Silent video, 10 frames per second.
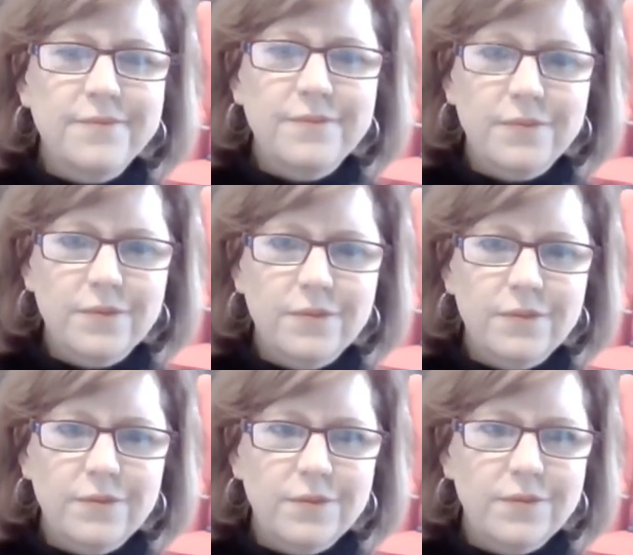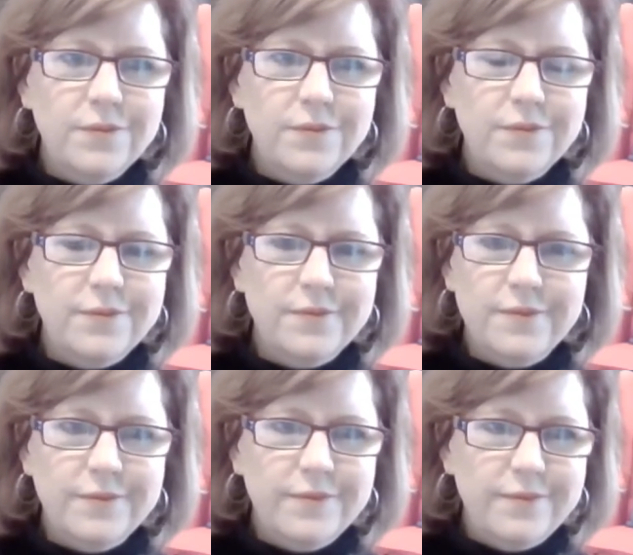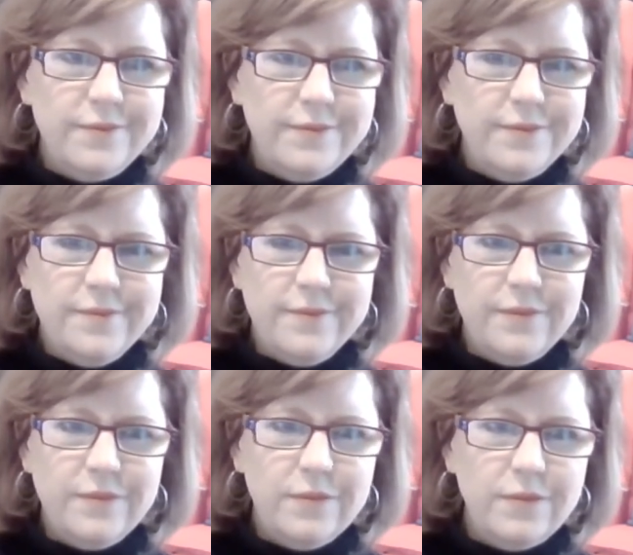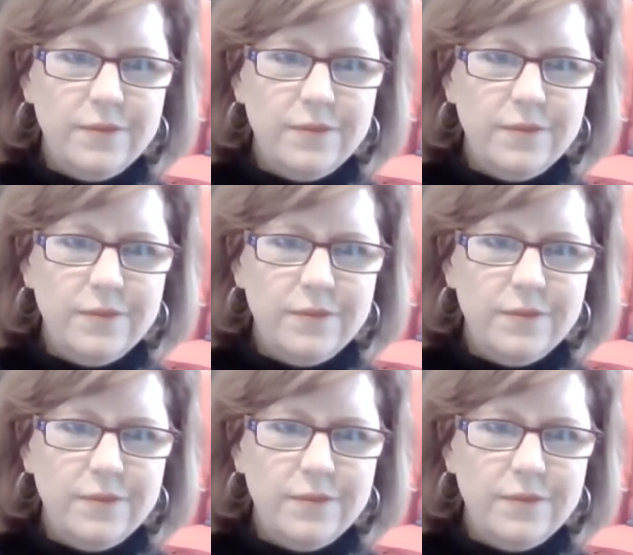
nanotechnology, but it was, but